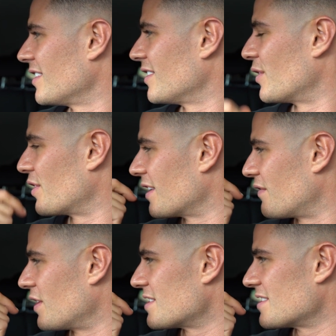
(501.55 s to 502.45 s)
You know the thing at the
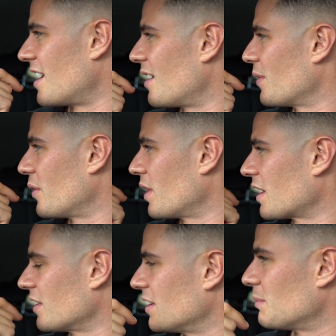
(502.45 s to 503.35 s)
very start where they were
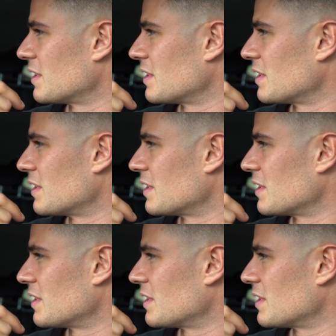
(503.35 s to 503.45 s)
like cleaning